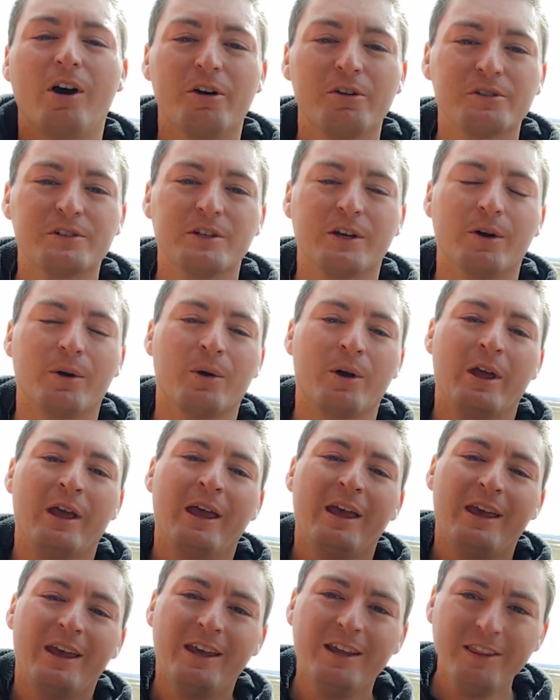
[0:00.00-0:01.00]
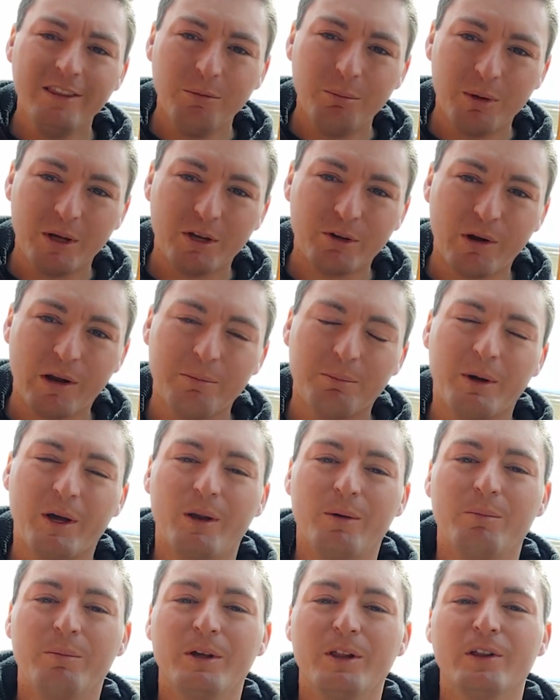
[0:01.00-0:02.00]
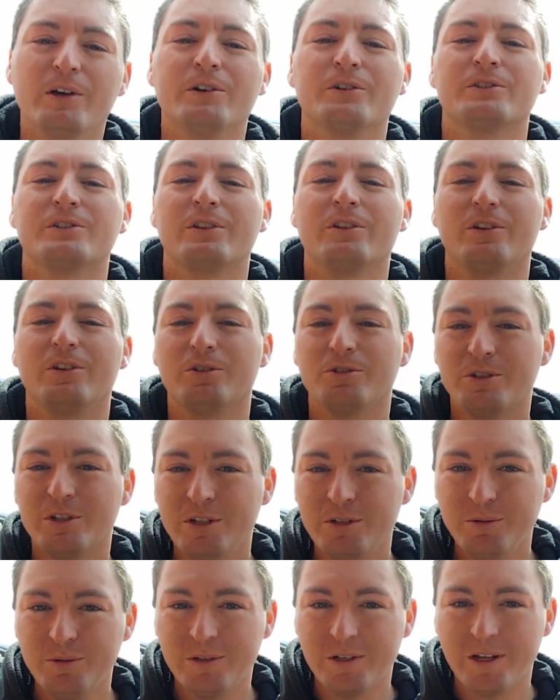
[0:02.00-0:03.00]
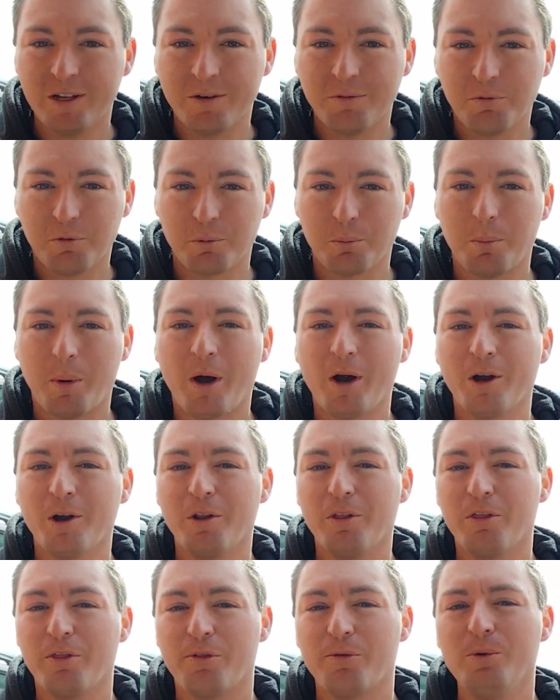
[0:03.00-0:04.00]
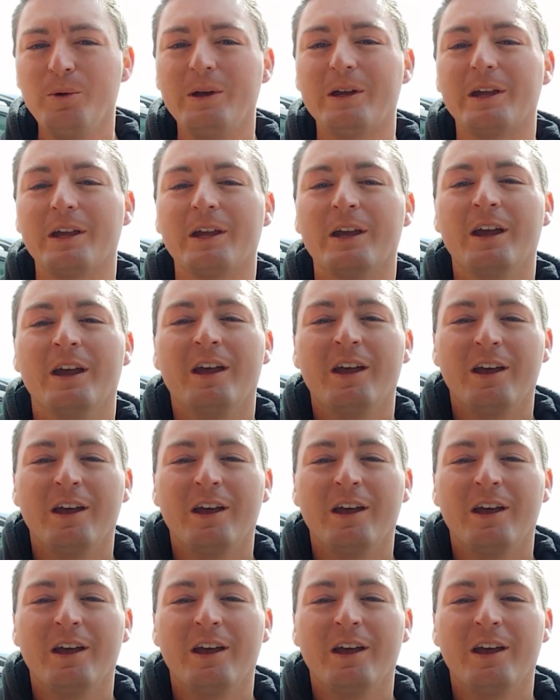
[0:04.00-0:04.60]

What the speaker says: Also, hit the big red button below so that you're tuned in for part 3,